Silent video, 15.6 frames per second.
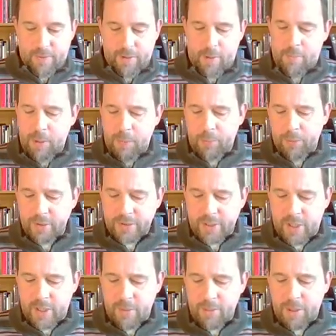"A people has
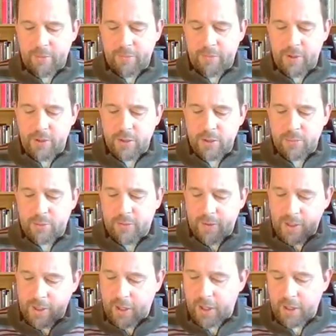come out of Egypt.
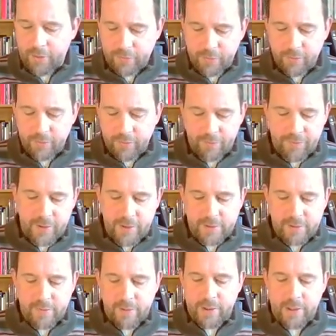They cover the
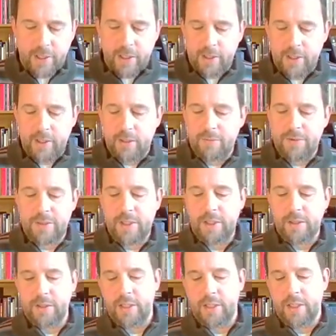face of the land and have
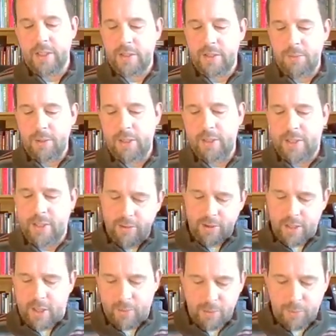settled next to me. Now
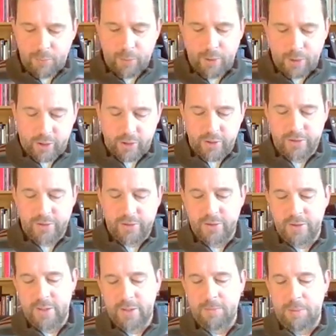come and put a curse
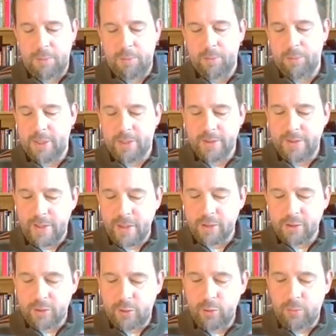on these people because they
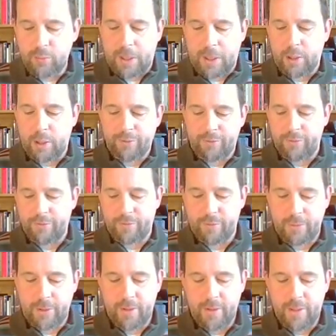are too powerful
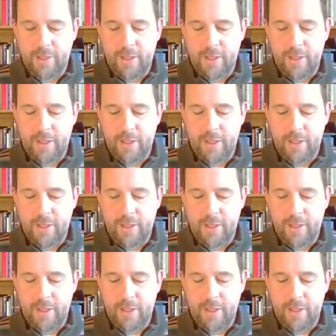for me.